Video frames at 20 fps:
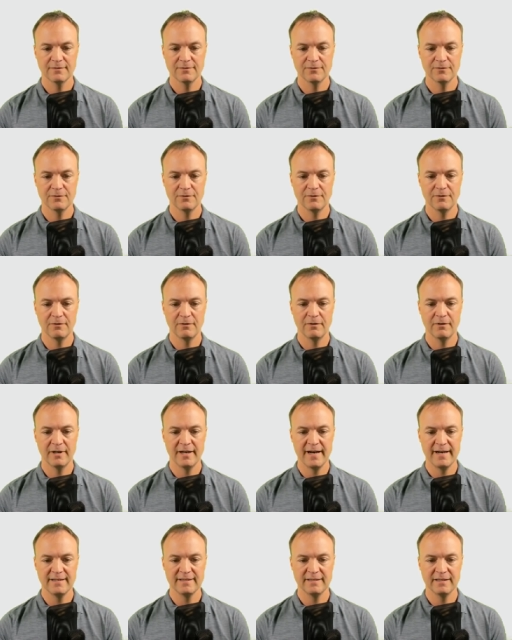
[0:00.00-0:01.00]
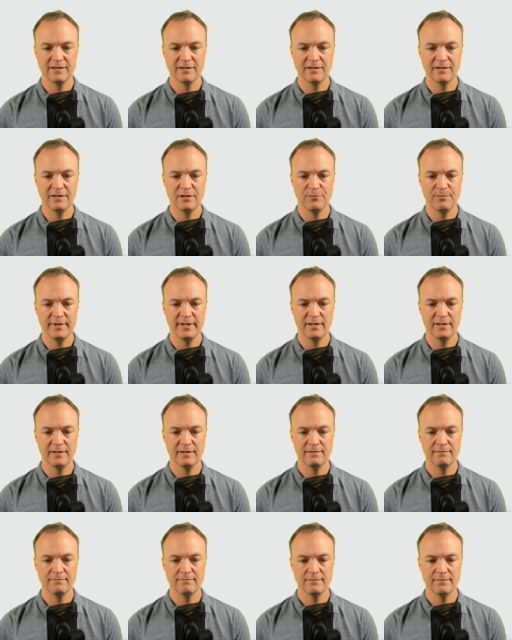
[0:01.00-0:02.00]
right here in the
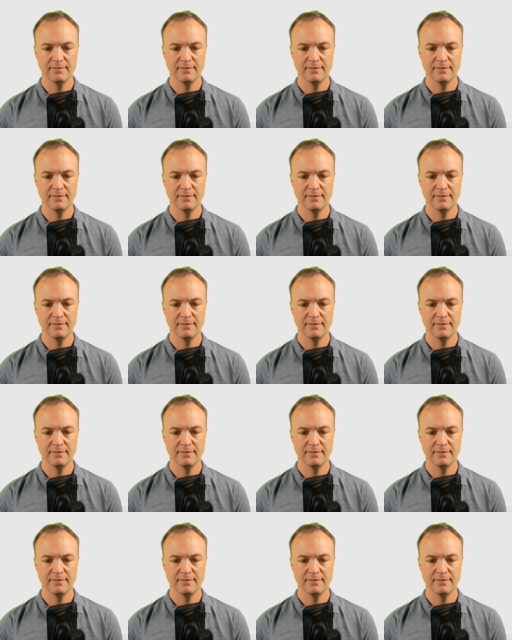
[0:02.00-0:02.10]
middle.